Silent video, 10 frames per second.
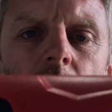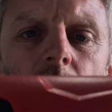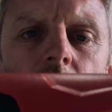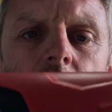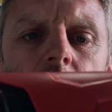
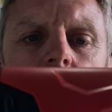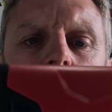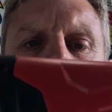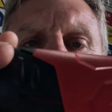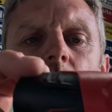Real
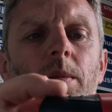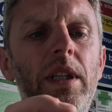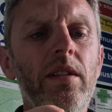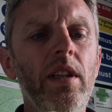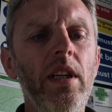good little
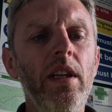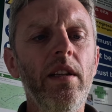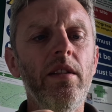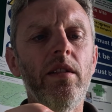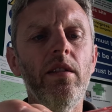piece of gear
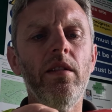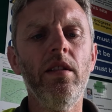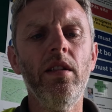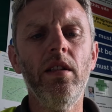this is.